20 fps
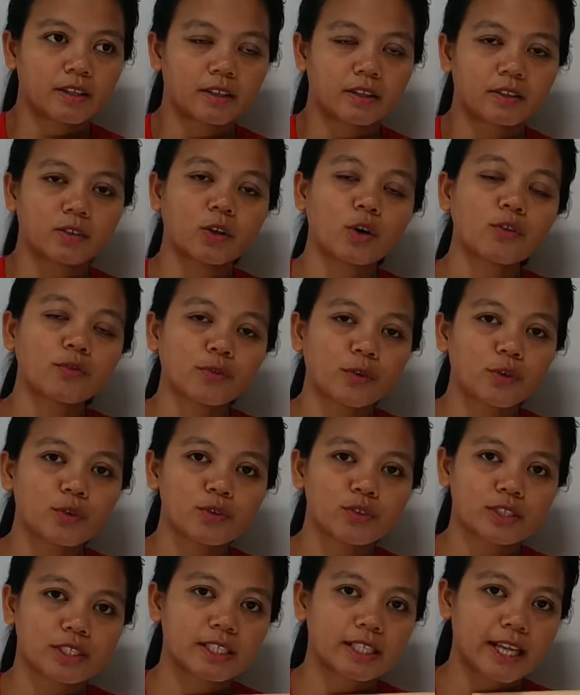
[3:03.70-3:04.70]
no
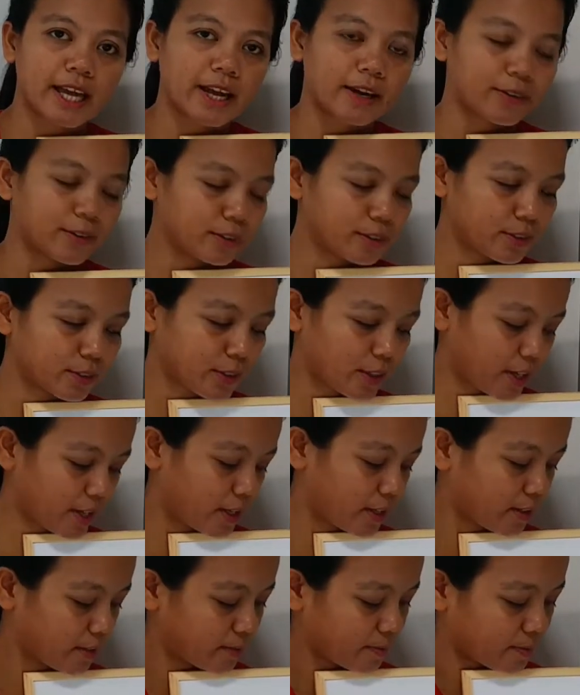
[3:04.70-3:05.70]
phones allowed,
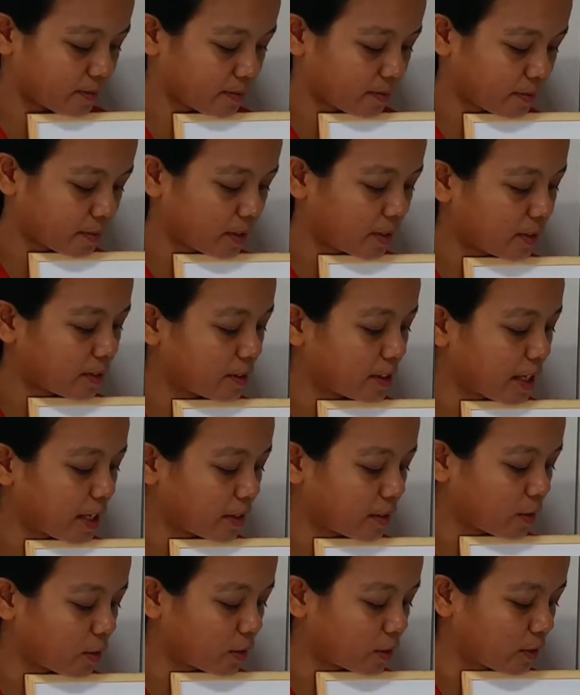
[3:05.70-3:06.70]
okay? Take
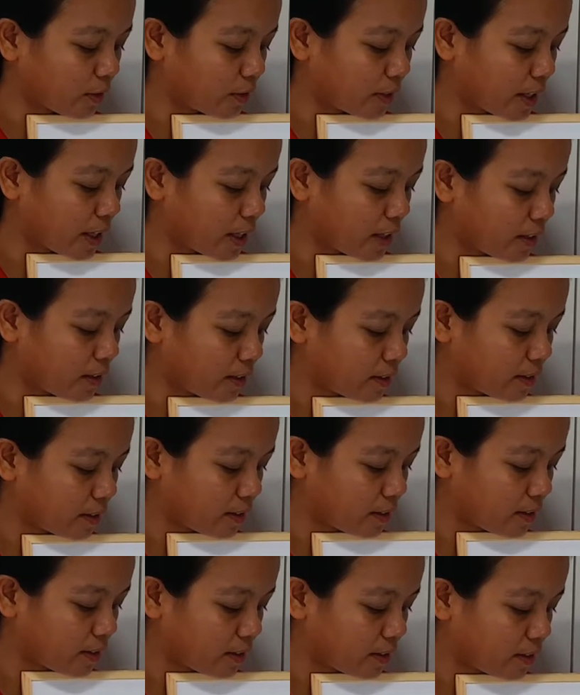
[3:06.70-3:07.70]
note of that.
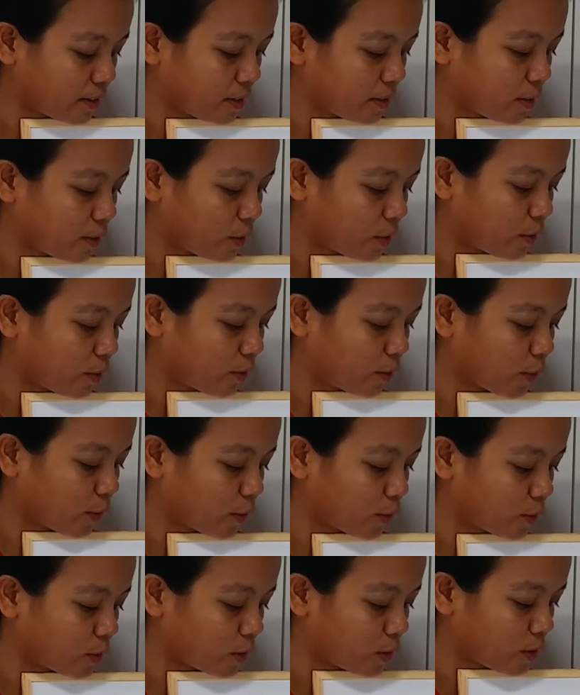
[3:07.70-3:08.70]
No
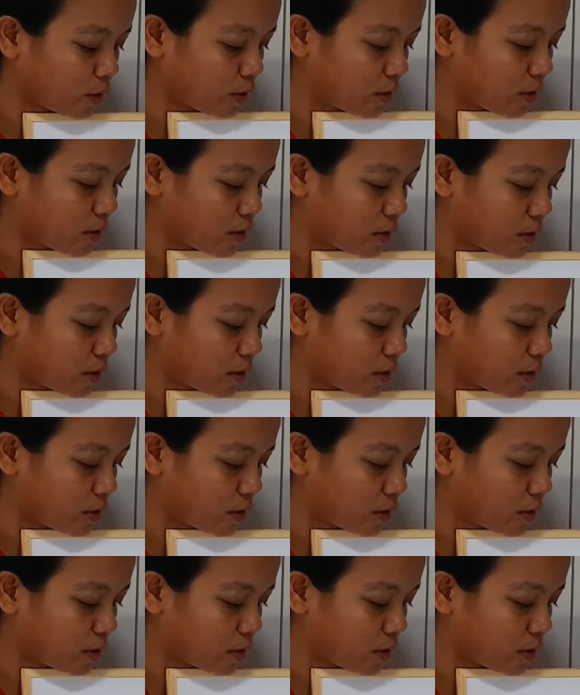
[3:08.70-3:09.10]
phones